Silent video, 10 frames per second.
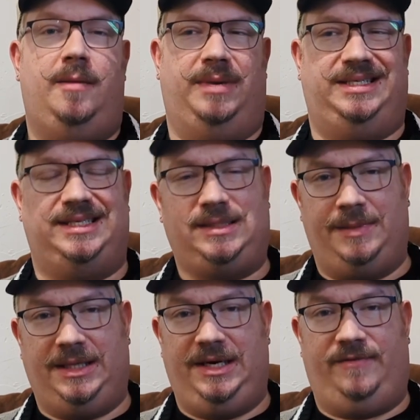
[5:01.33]
But
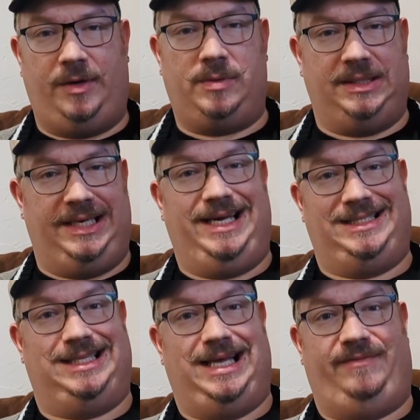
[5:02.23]
disability frequently
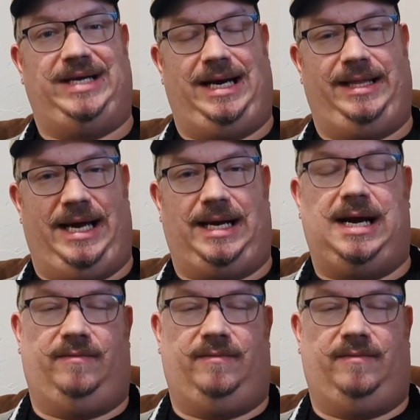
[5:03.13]
gets left out of that